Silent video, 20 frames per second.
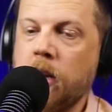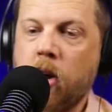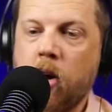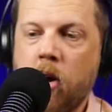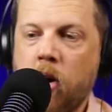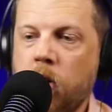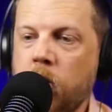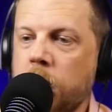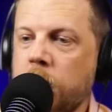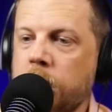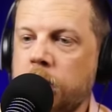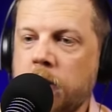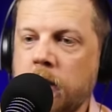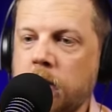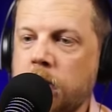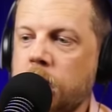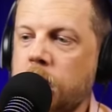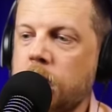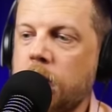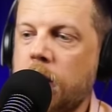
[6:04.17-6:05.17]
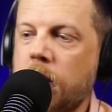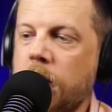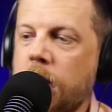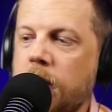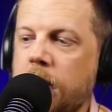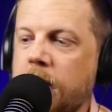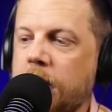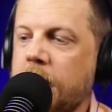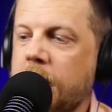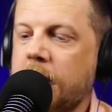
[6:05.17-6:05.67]
and all of this
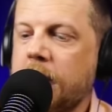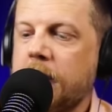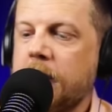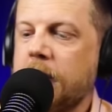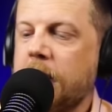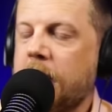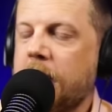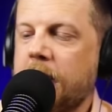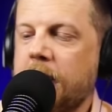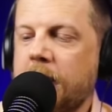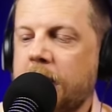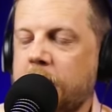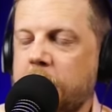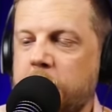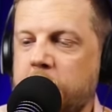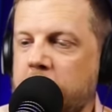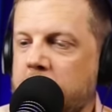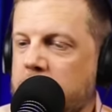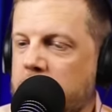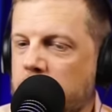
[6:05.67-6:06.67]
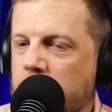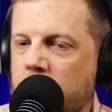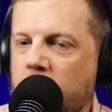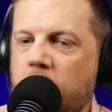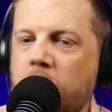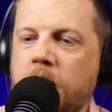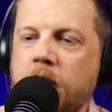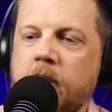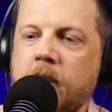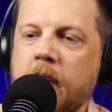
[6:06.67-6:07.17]
video
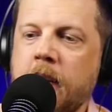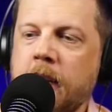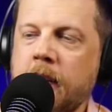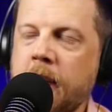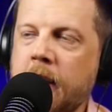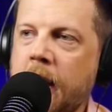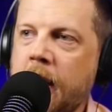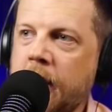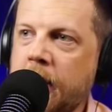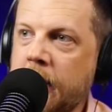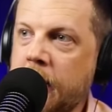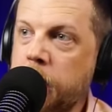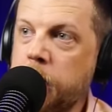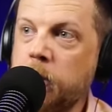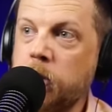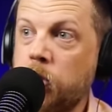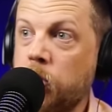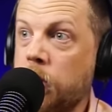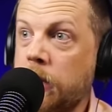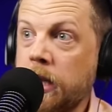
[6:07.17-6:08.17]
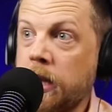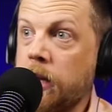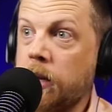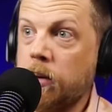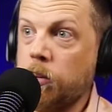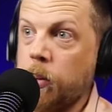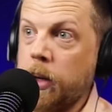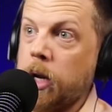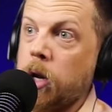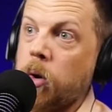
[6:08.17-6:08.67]
content and imagery
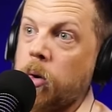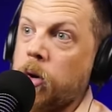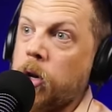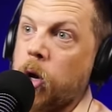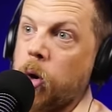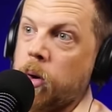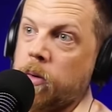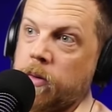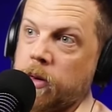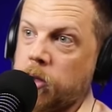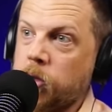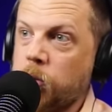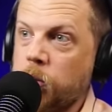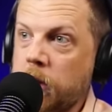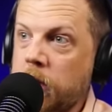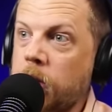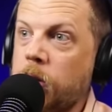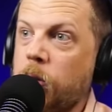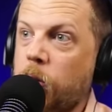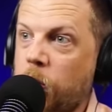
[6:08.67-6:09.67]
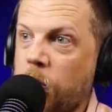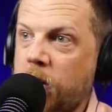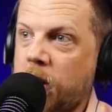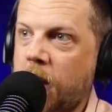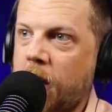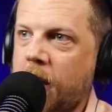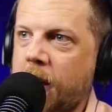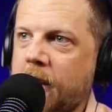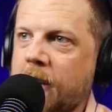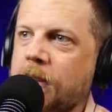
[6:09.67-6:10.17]
that we don't know if it's real or
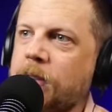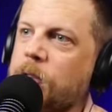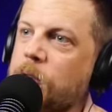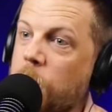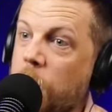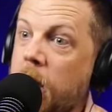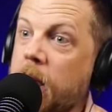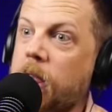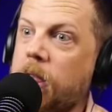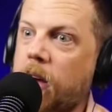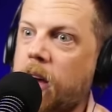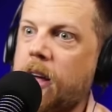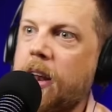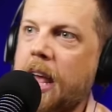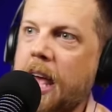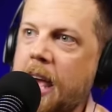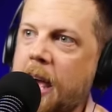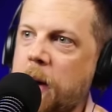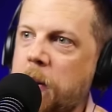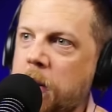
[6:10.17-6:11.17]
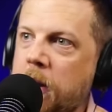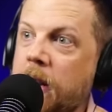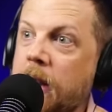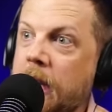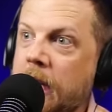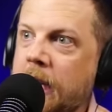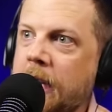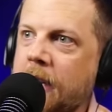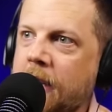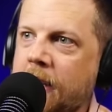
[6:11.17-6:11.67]
not. And so I thought, hey, I want to
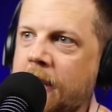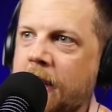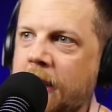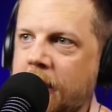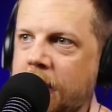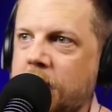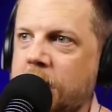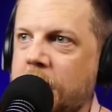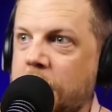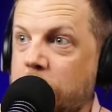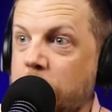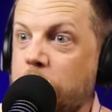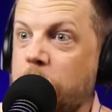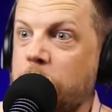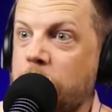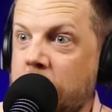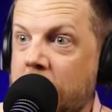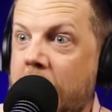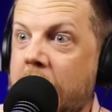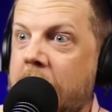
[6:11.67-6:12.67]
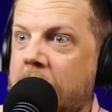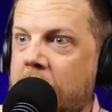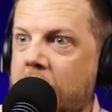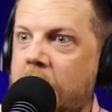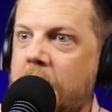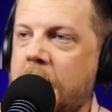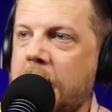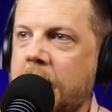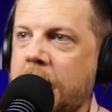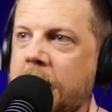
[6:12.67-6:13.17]
lean into this and use
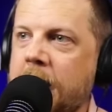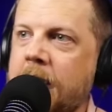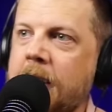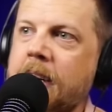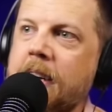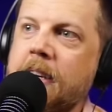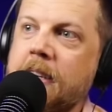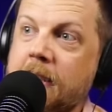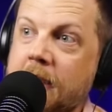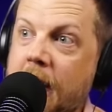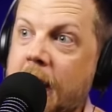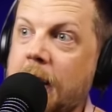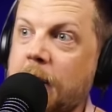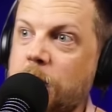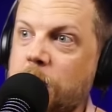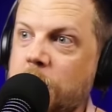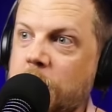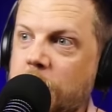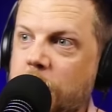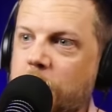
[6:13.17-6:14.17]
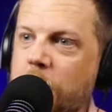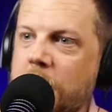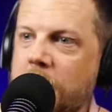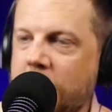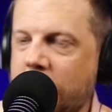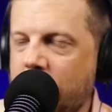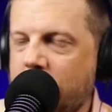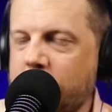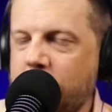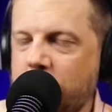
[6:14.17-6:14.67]
AI to actually create
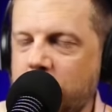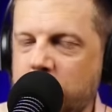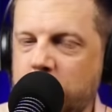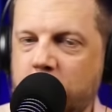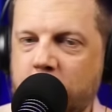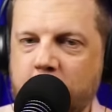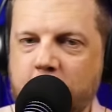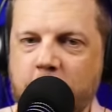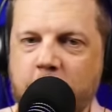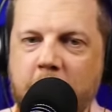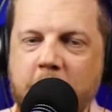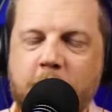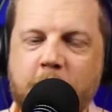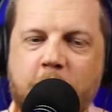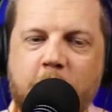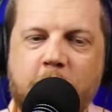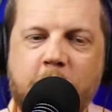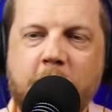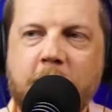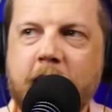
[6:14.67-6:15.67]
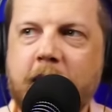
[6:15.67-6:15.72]
the cover of the book. So that's all.